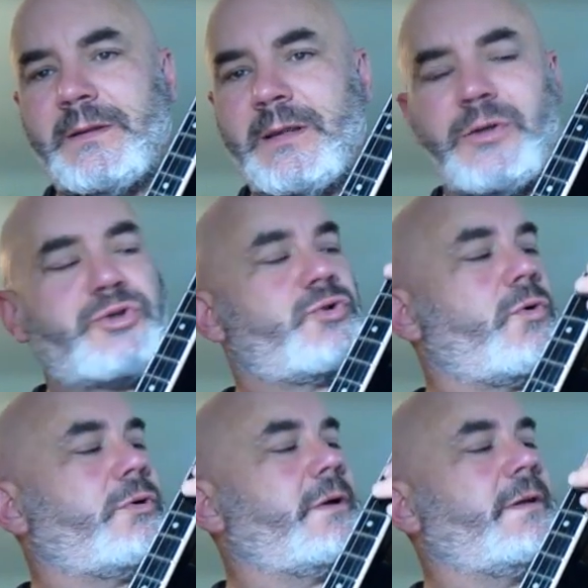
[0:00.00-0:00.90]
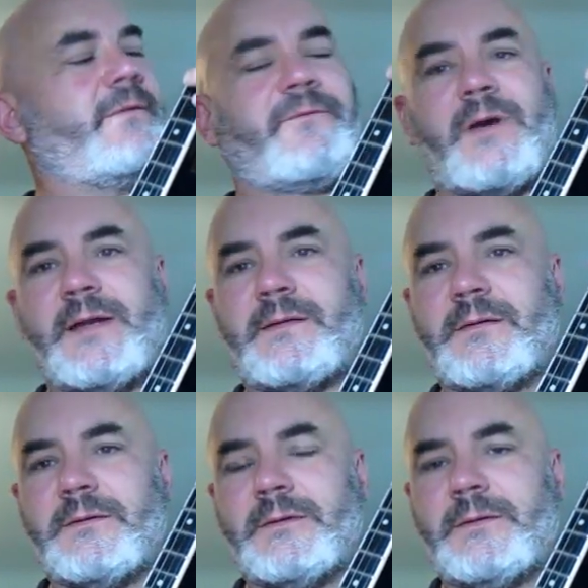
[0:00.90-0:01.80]
is shorter, and the frets are
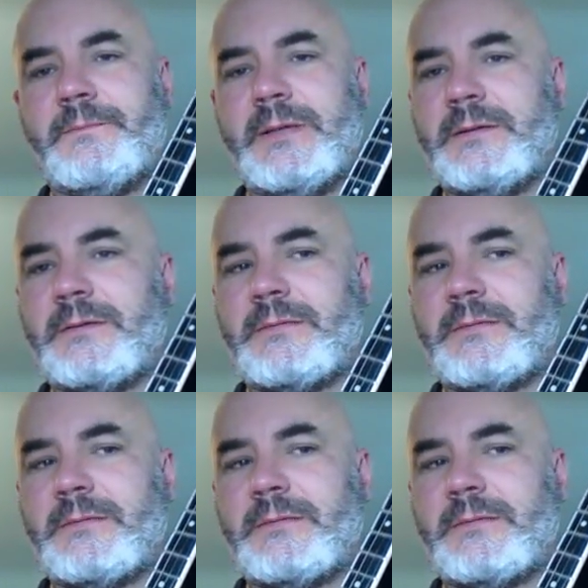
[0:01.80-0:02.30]
a little bit